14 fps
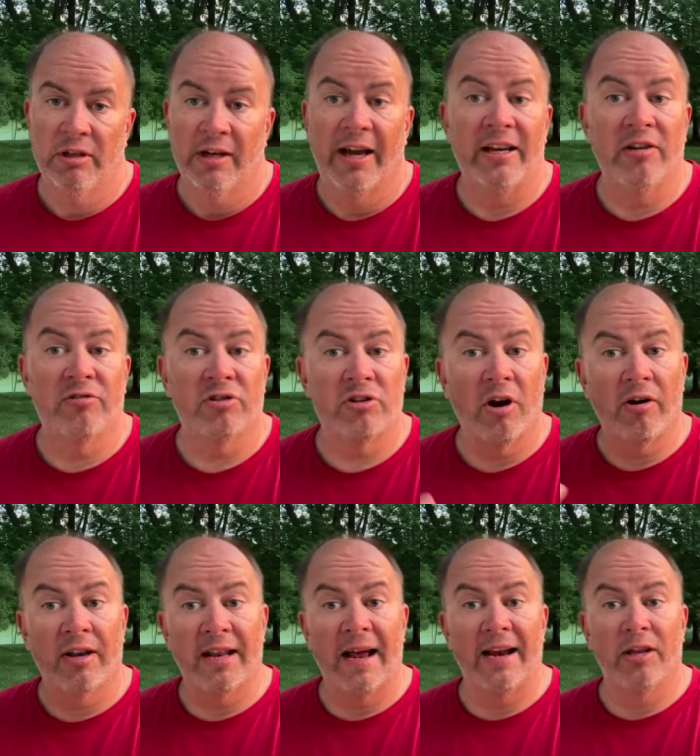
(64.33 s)
and you've
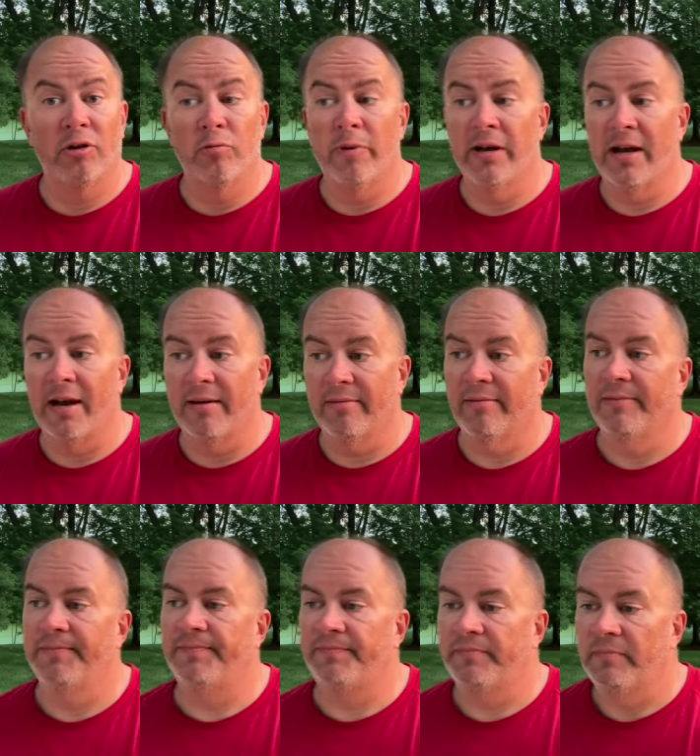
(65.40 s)
started on a new path
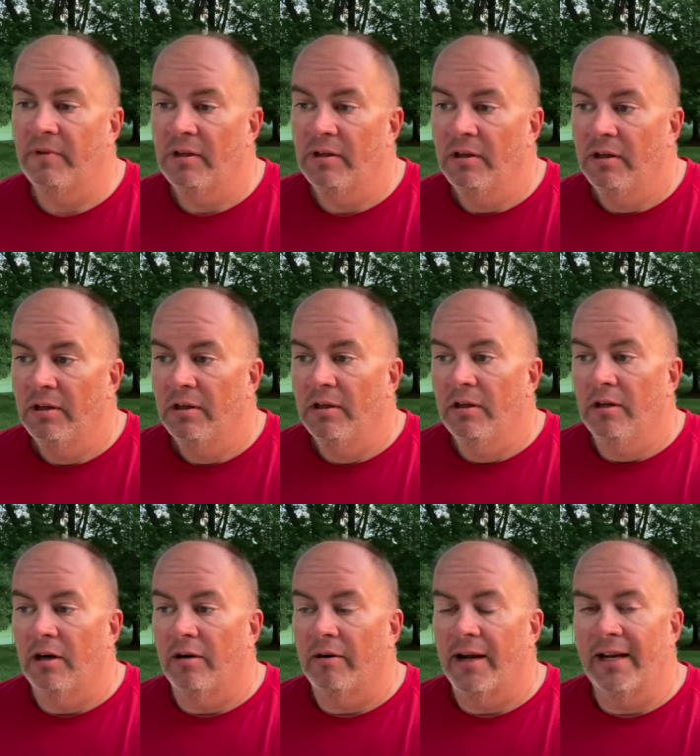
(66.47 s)

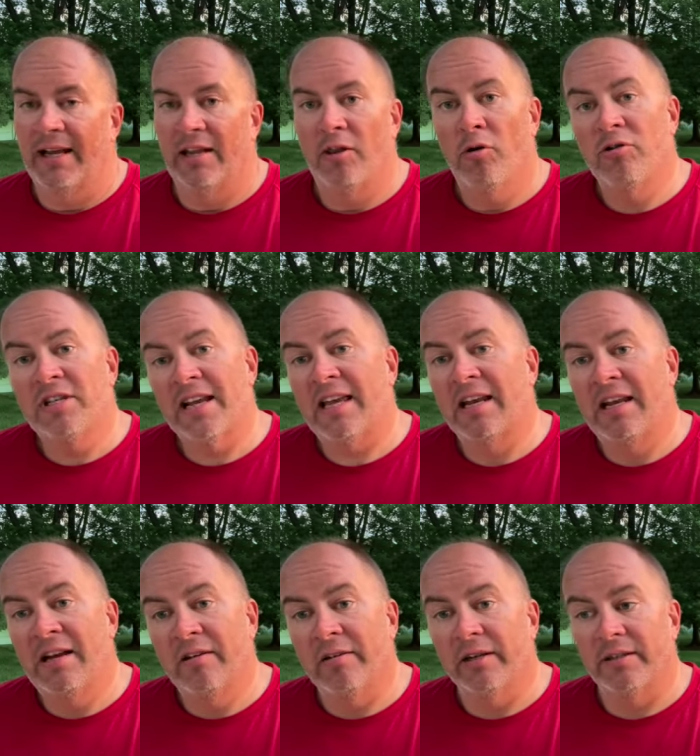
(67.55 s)
all right. And those that can
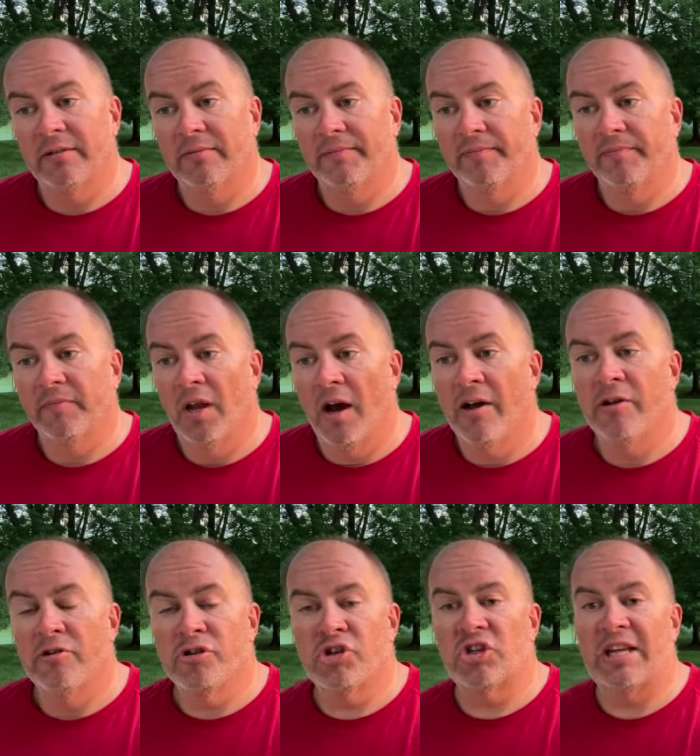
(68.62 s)
hear it
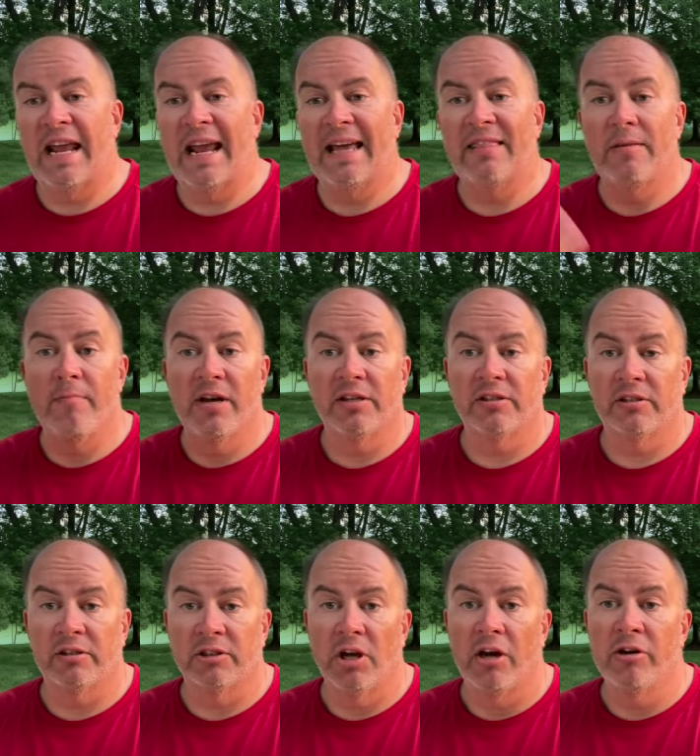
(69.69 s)
understand the
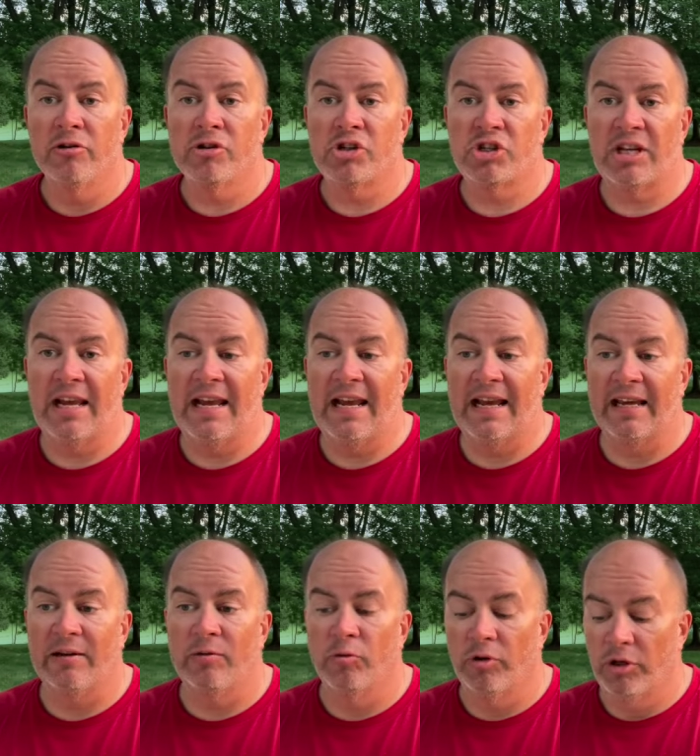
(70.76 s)
message,
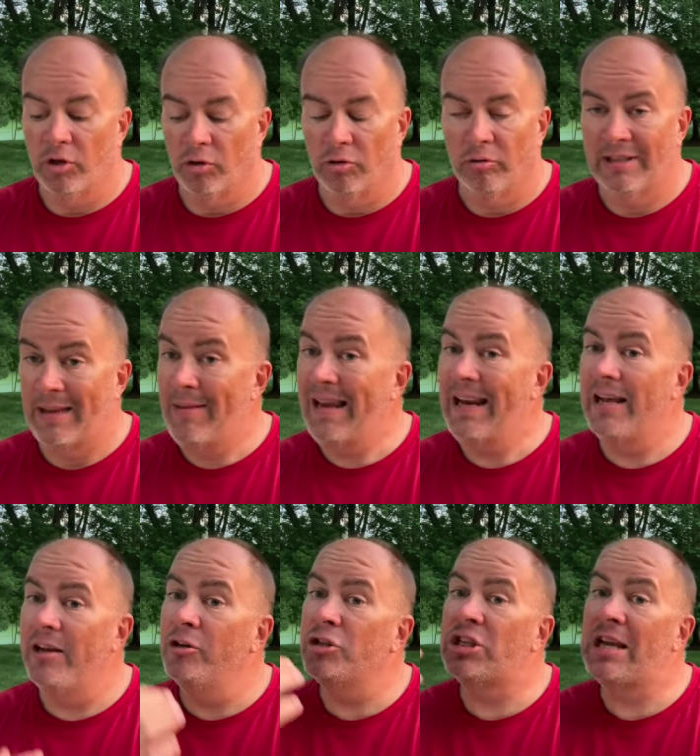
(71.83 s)
understand, you know, they may not
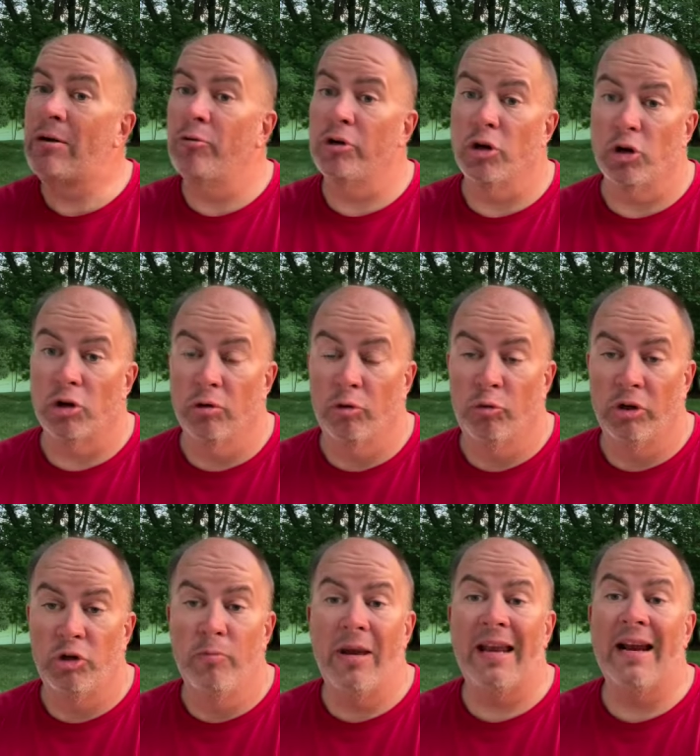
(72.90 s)
understand where you're, you
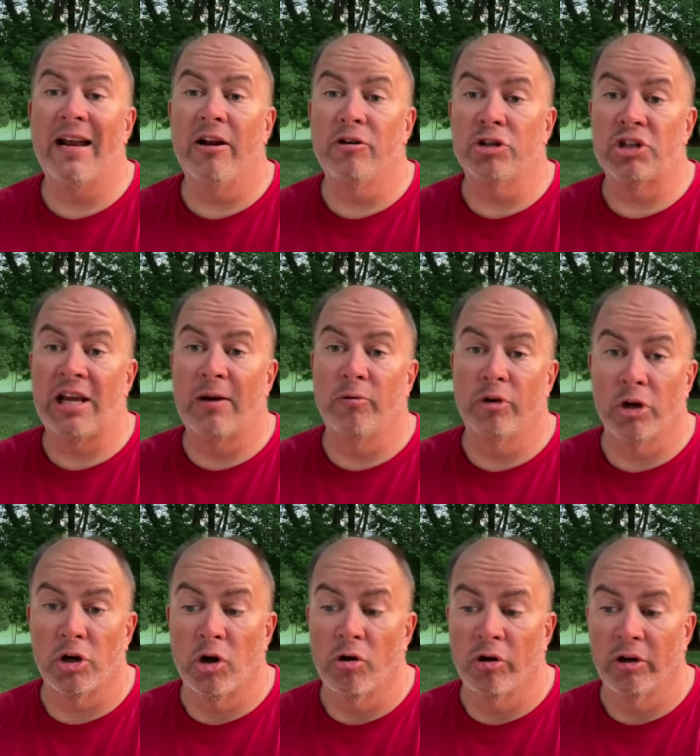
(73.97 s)
may not understand where you're
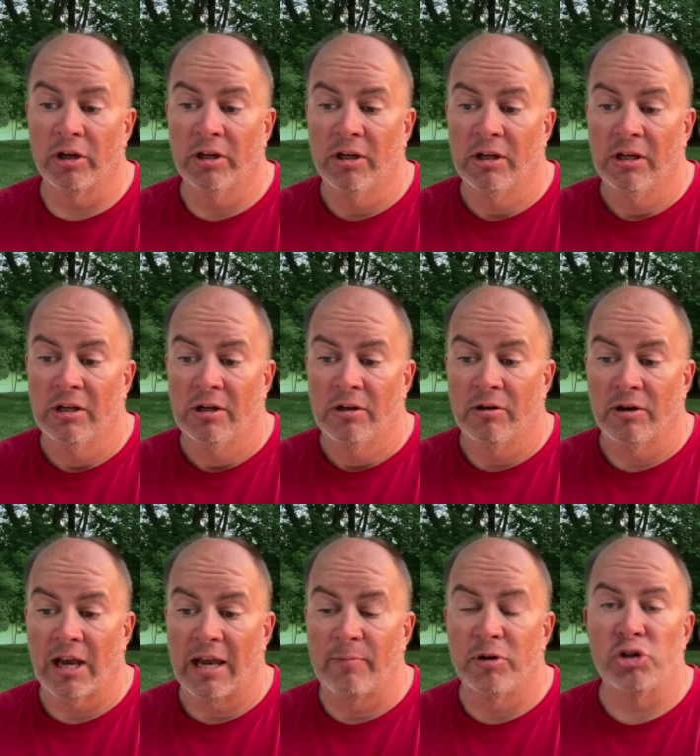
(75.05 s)
going.
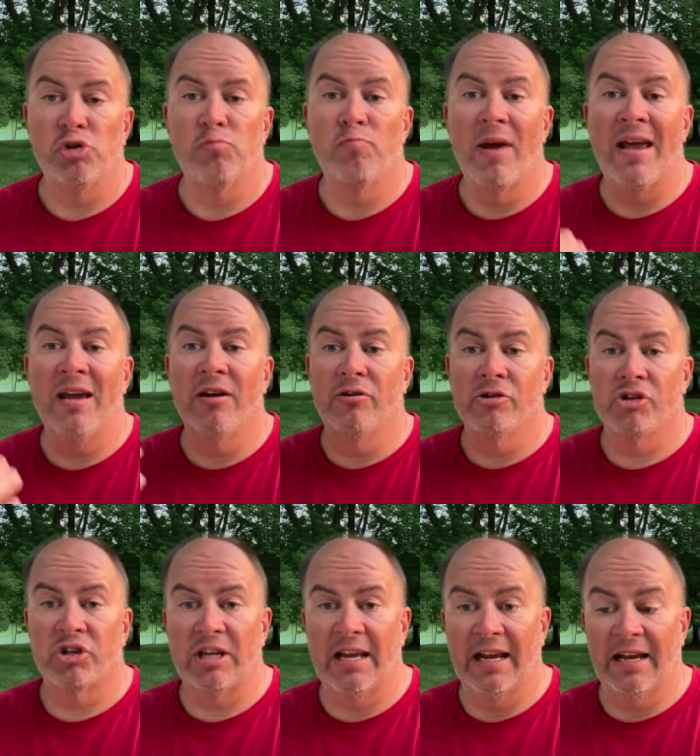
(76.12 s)
Okay. But you may
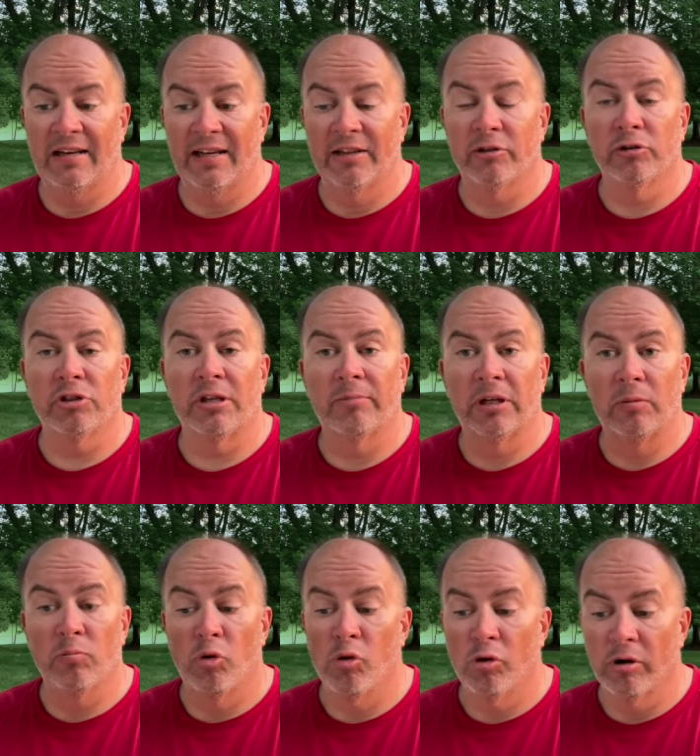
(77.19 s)
understand that there's something
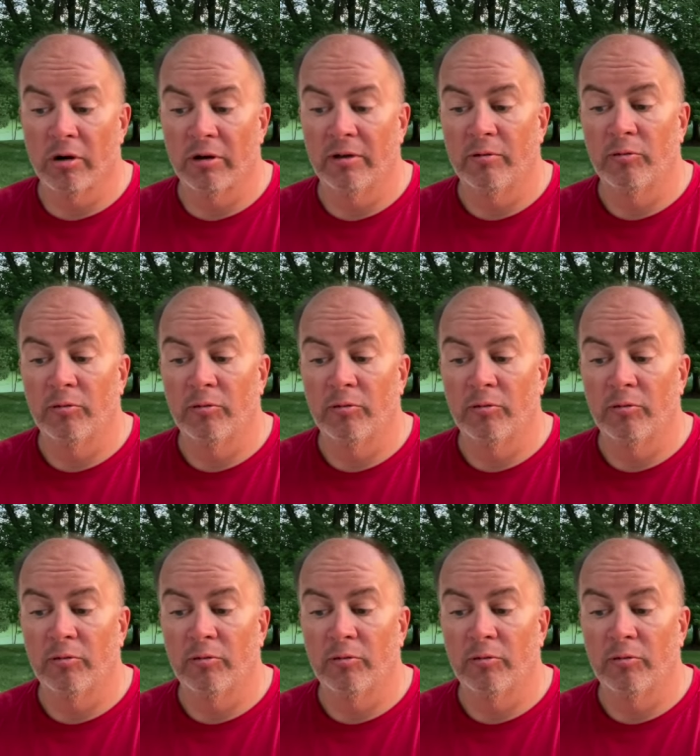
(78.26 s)
more